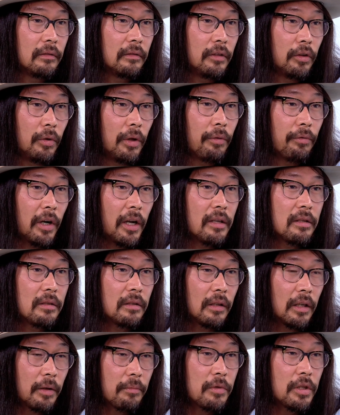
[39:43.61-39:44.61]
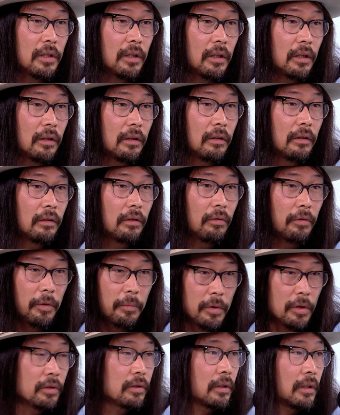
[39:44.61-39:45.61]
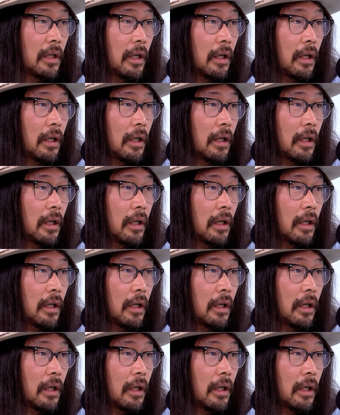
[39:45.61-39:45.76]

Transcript: You eat rice and kimchi 3 meals a day.